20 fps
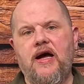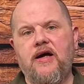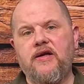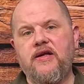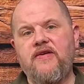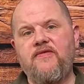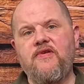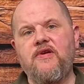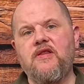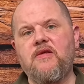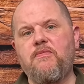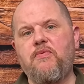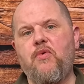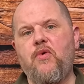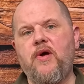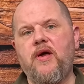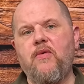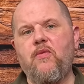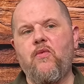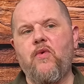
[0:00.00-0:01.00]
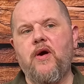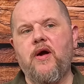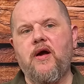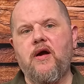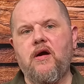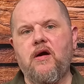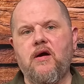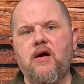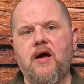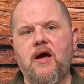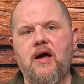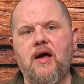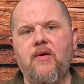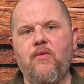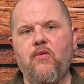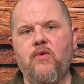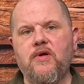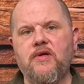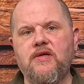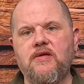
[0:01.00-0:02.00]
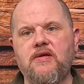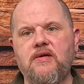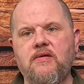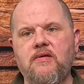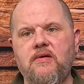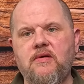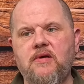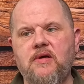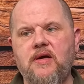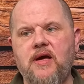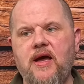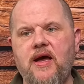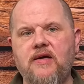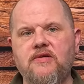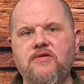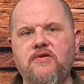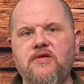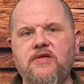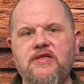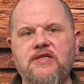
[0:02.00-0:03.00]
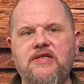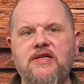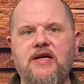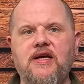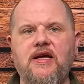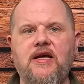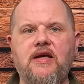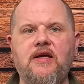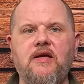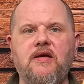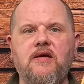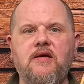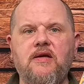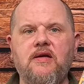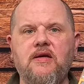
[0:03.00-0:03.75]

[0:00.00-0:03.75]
Even to the point where I would hazard to say